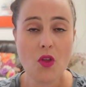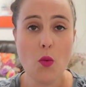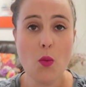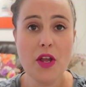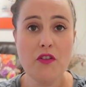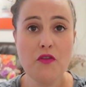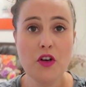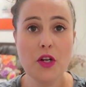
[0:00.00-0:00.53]

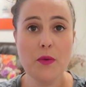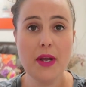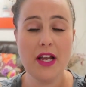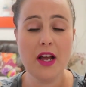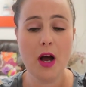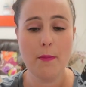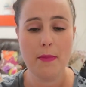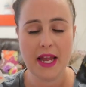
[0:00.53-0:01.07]
We're
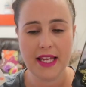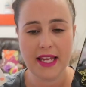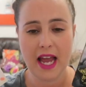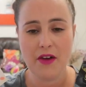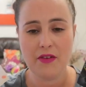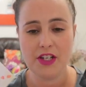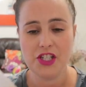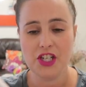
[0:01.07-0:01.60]
following our main
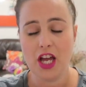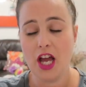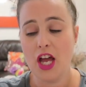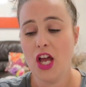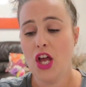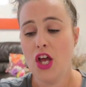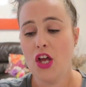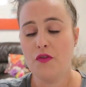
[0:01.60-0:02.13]
character,
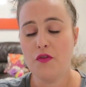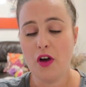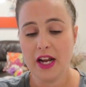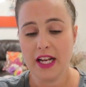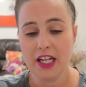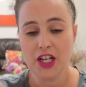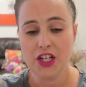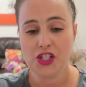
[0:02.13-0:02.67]

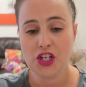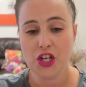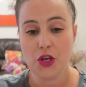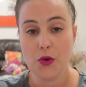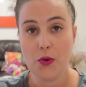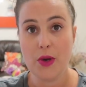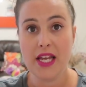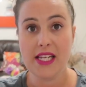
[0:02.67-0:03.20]
Violet,
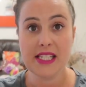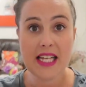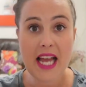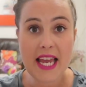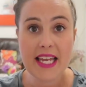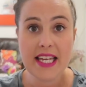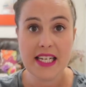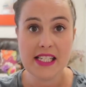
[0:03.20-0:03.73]
who is
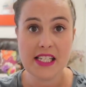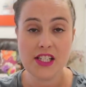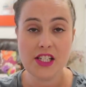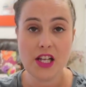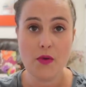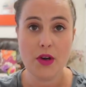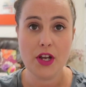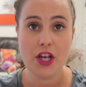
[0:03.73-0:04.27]
taken as a
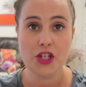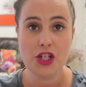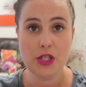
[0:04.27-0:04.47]
surrogate.